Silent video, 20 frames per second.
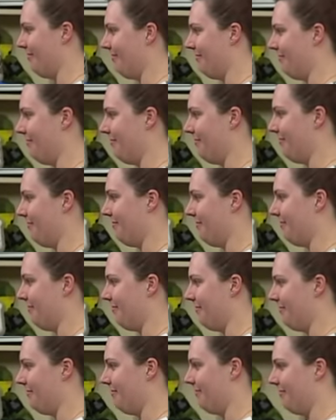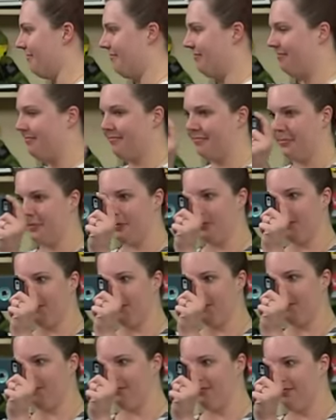
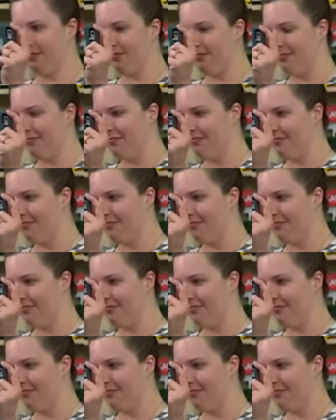This person isn't speaking.